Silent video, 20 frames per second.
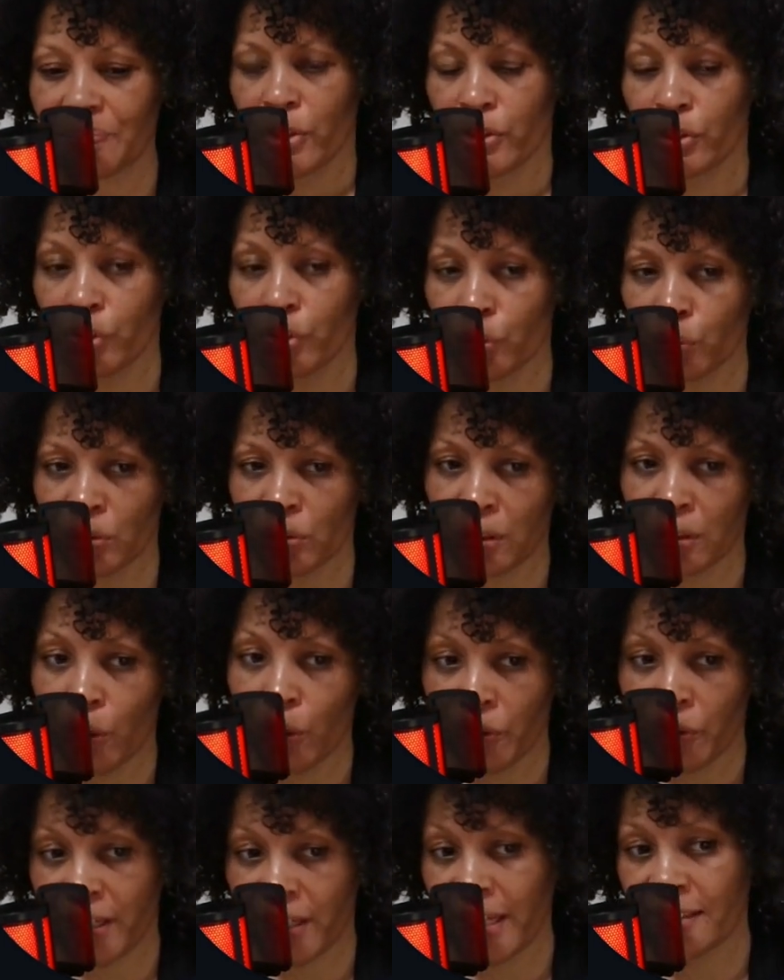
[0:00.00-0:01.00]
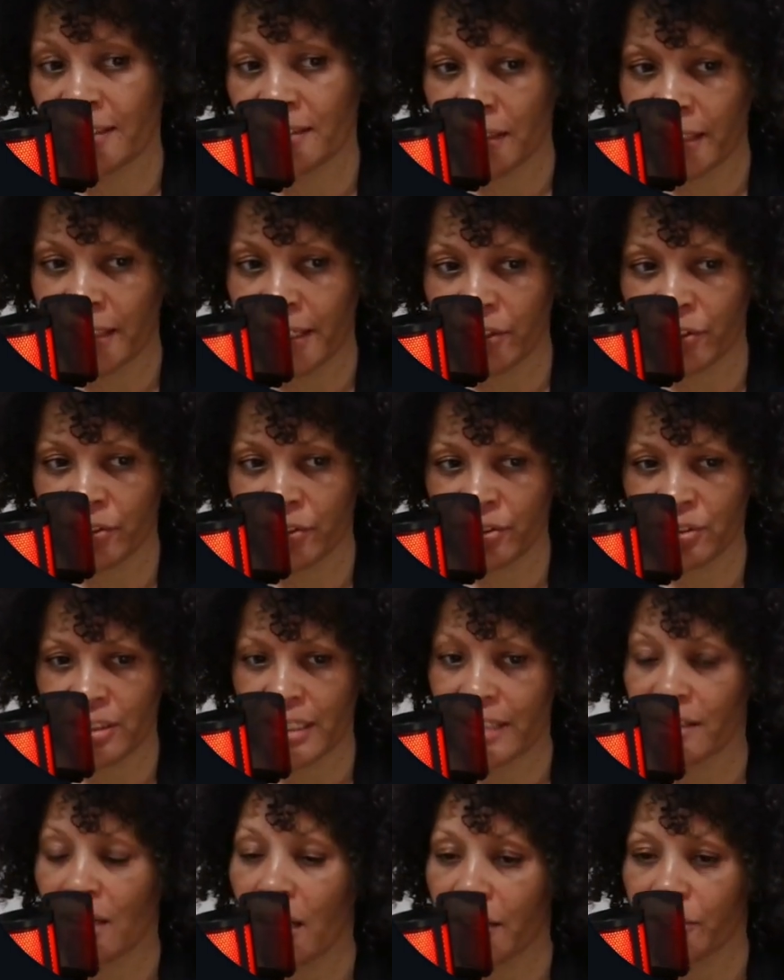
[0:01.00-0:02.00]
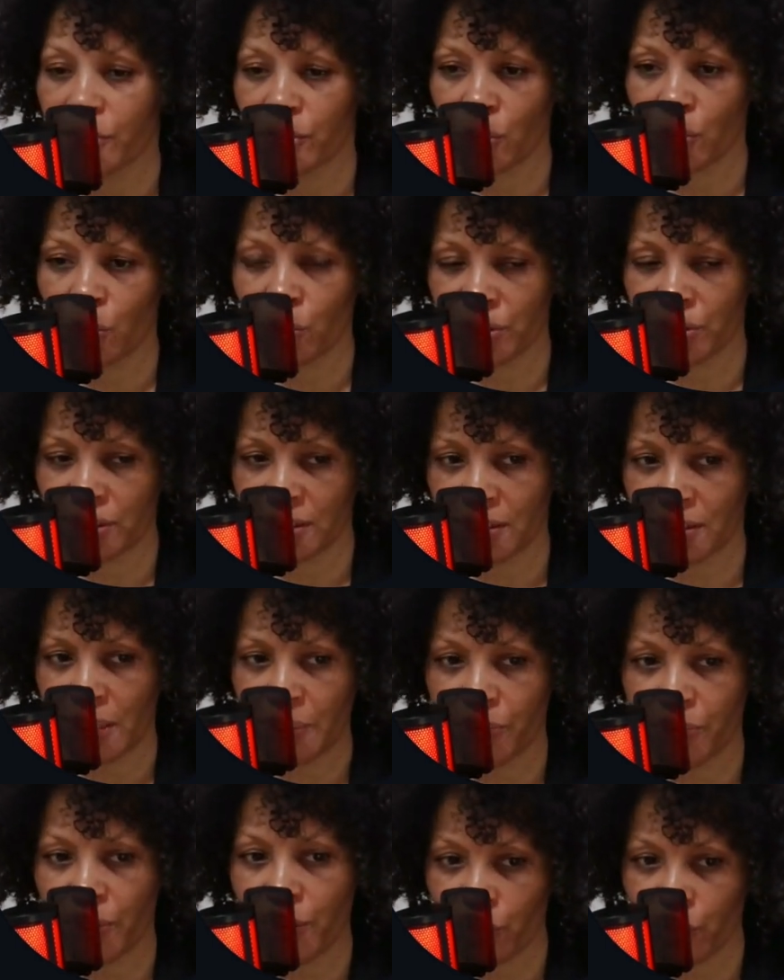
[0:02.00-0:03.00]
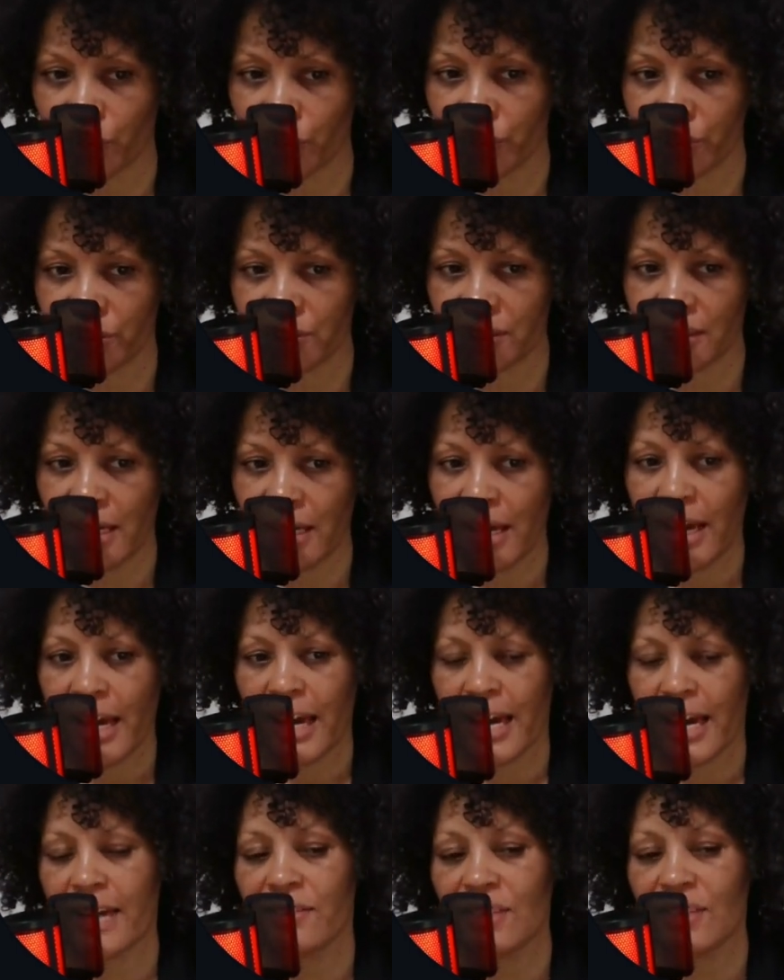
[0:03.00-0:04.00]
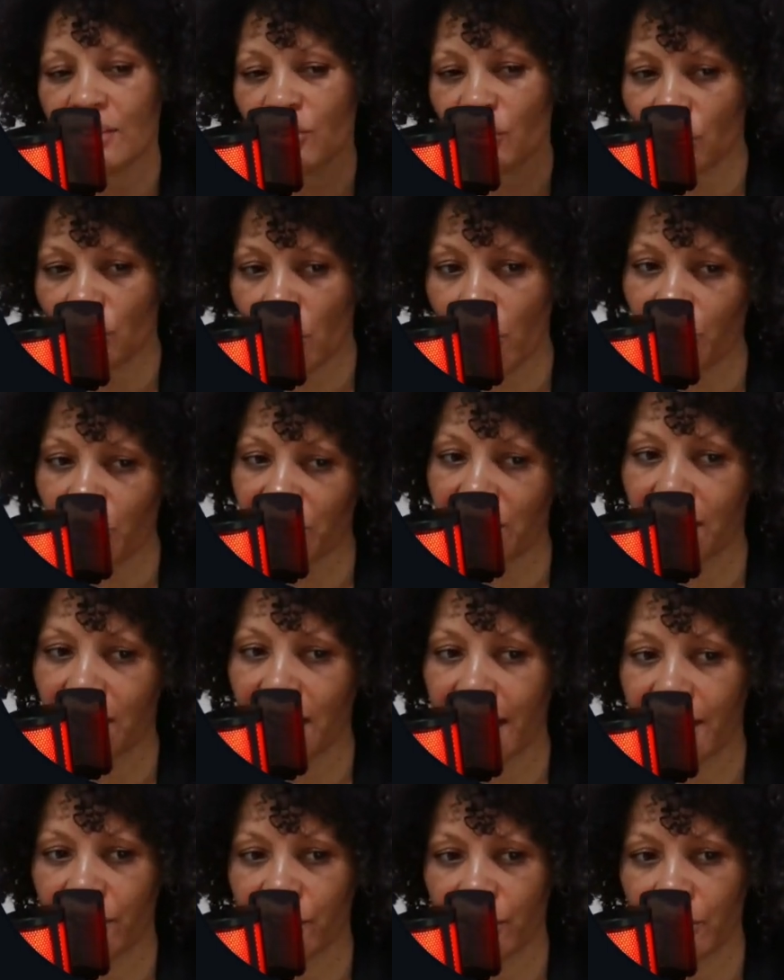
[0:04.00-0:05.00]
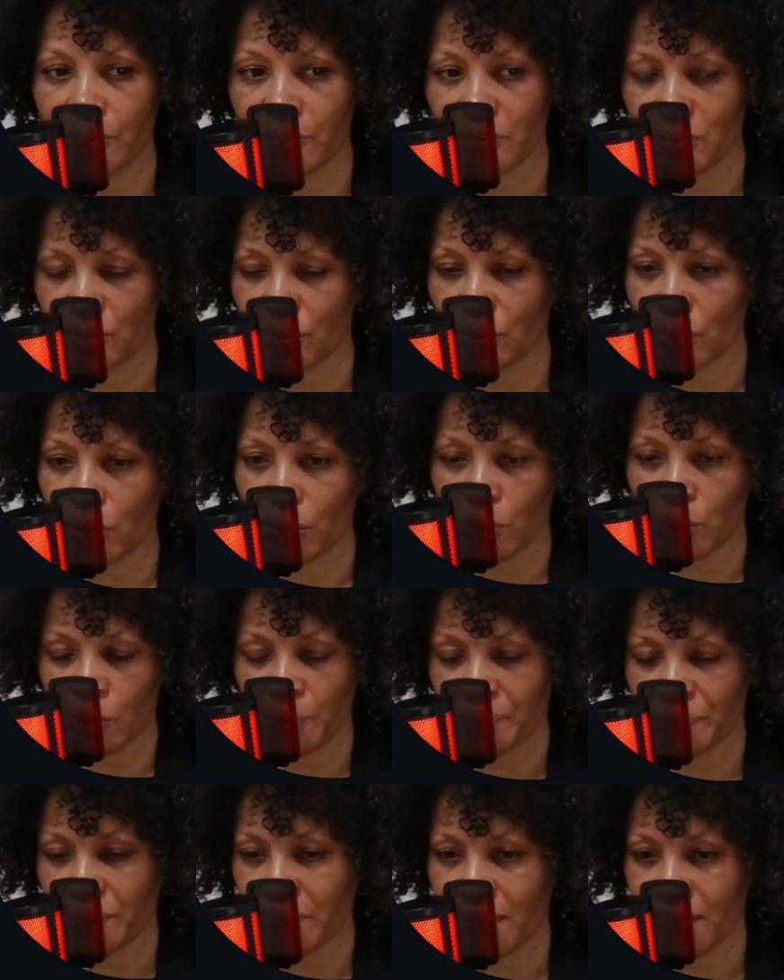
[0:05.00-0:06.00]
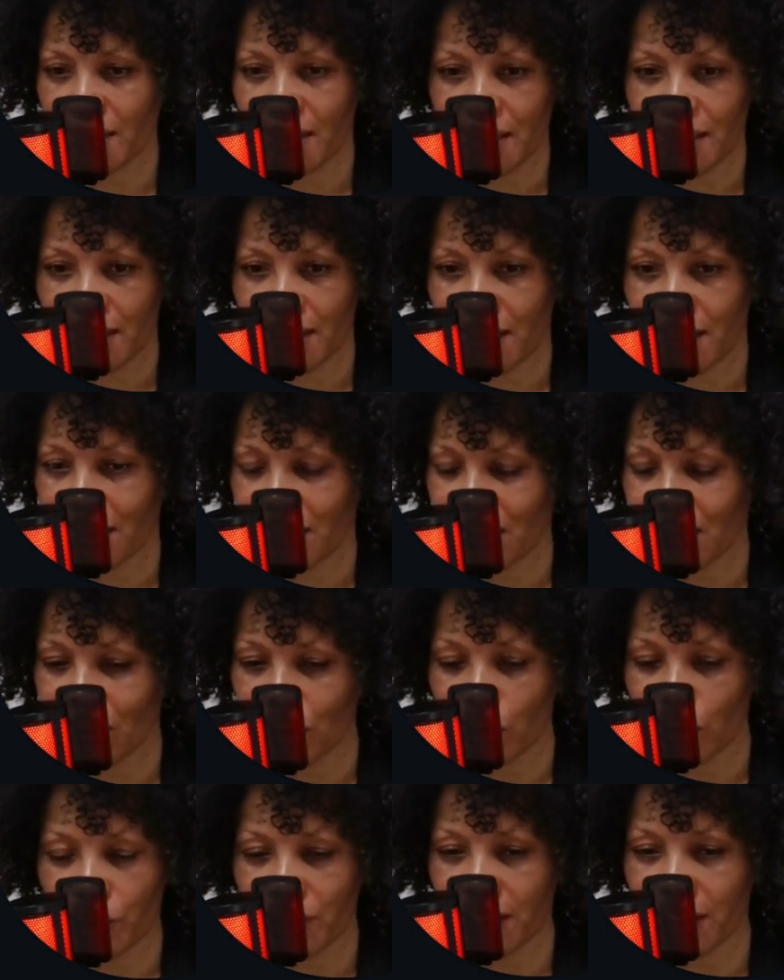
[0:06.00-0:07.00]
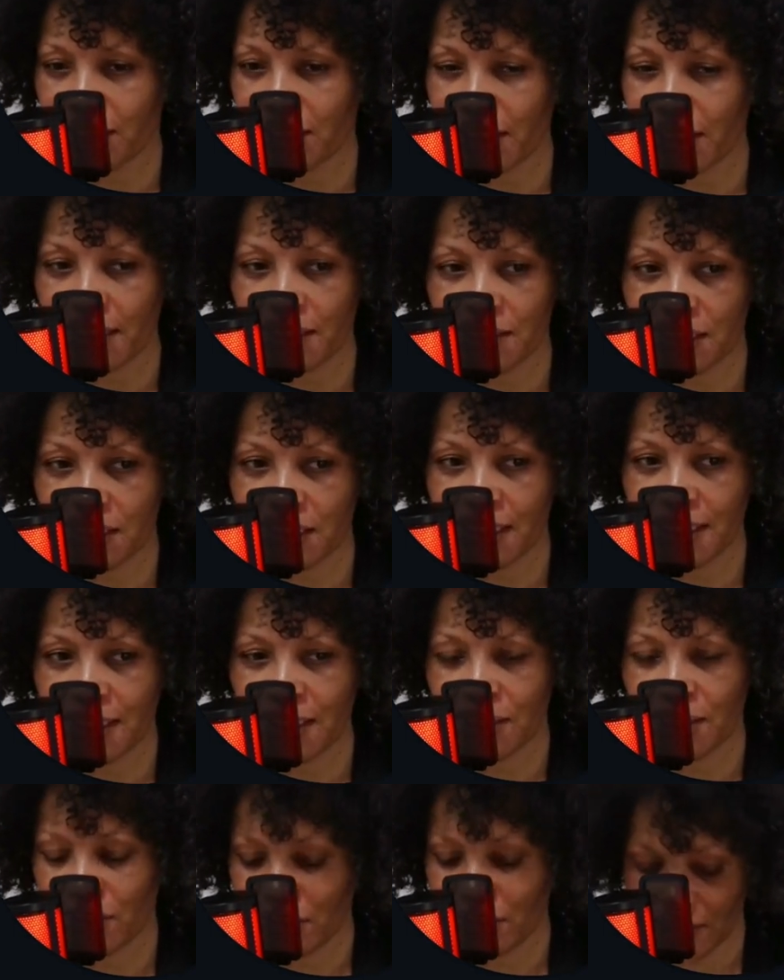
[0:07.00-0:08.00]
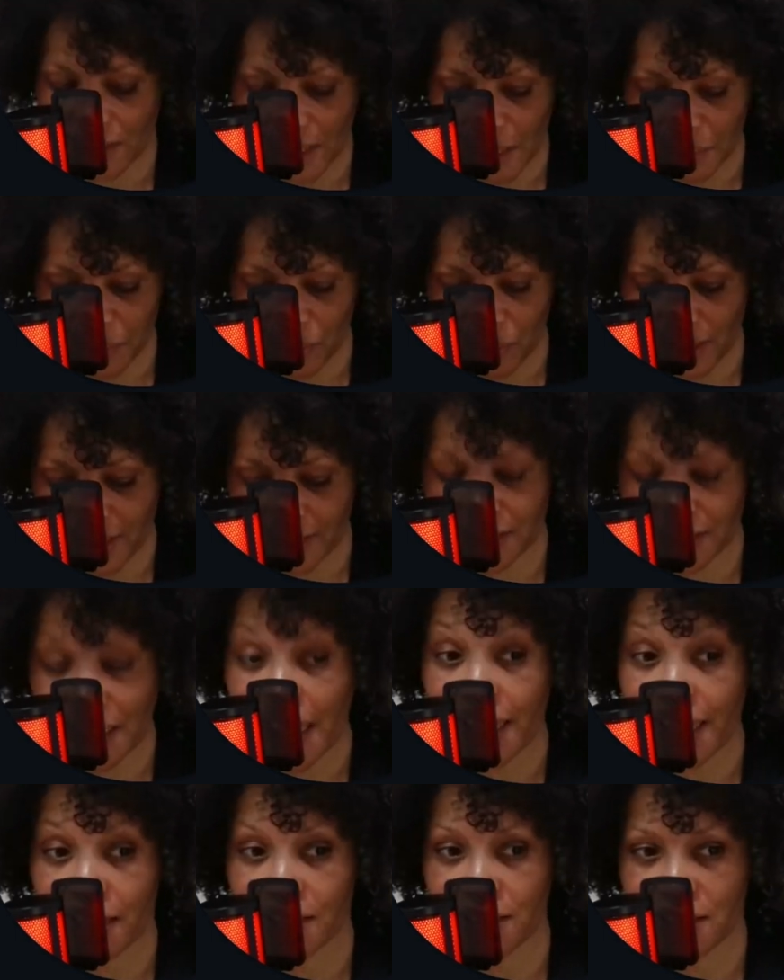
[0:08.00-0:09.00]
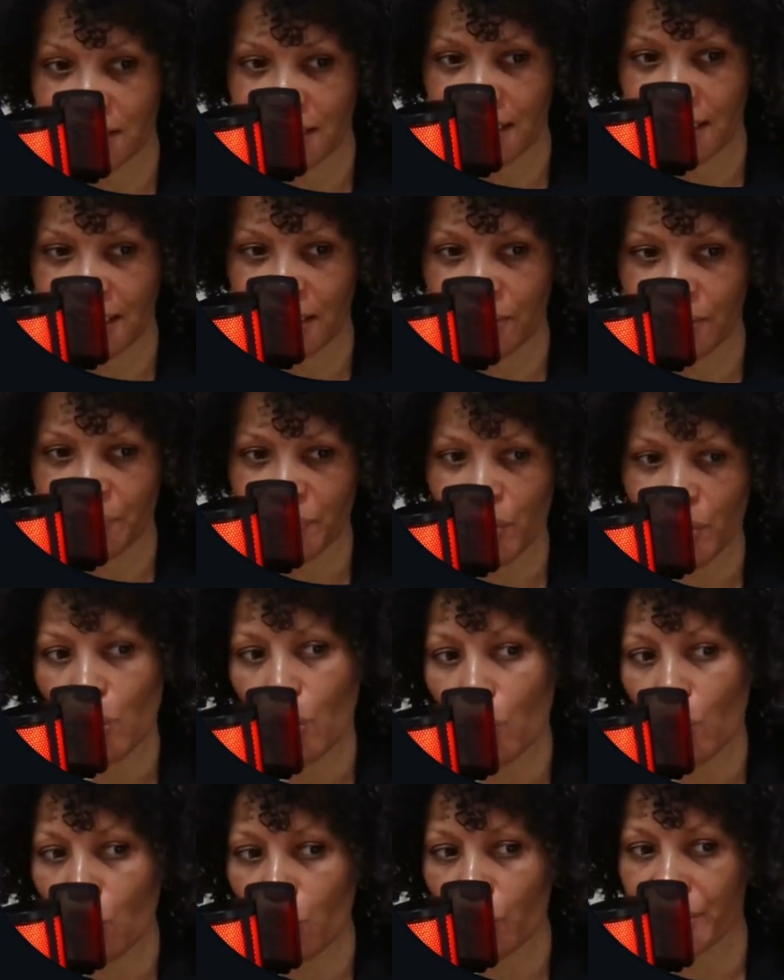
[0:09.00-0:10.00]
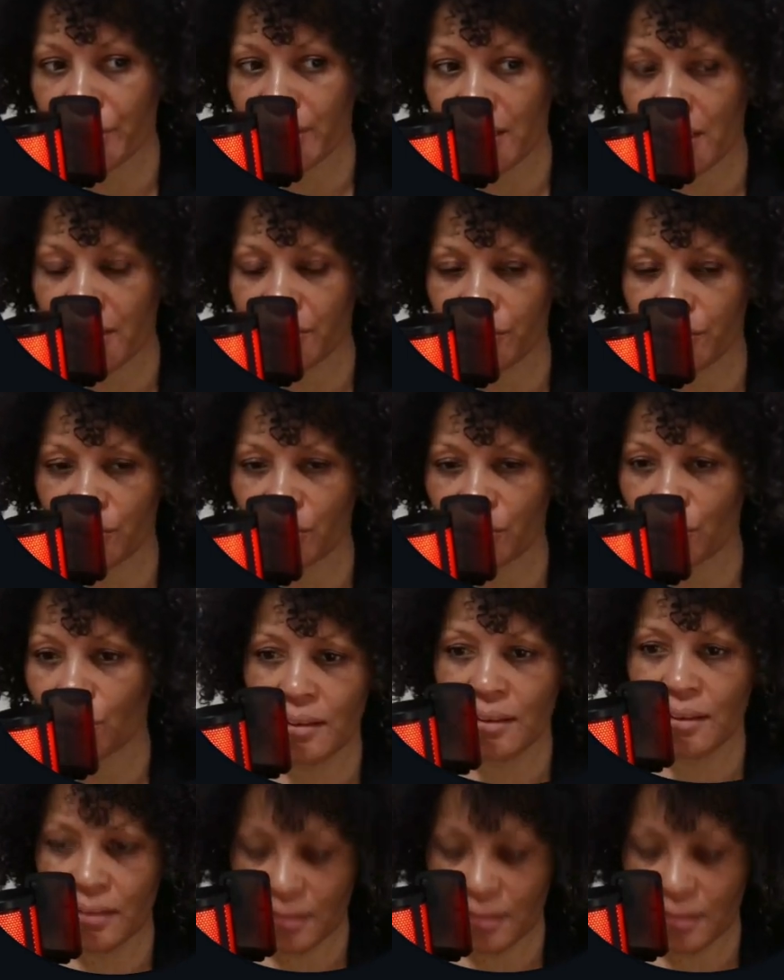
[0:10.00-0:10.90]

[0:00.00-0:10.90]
Use lowercase letters and underscores to separate words, and then start with the letter. So lowercase a to z, uppercase a to z, or an underscore.